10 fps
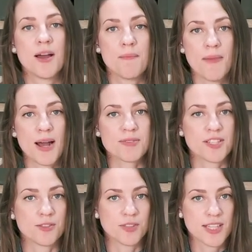maps
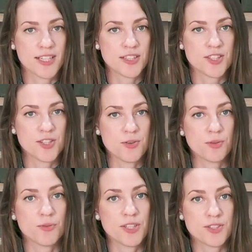that are related to your
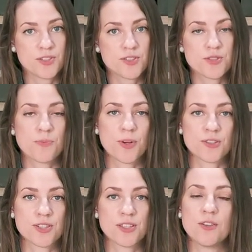research,
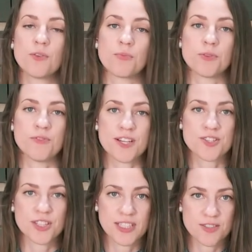personal, or
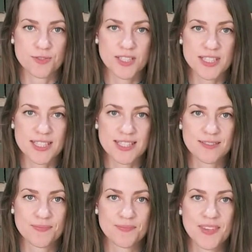professional interests.
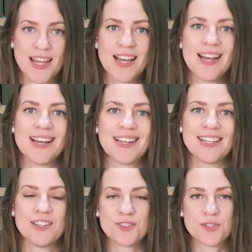
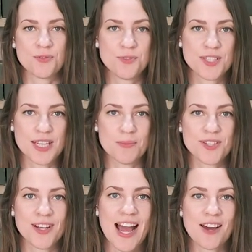Here's a few tips
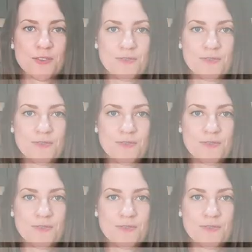on how to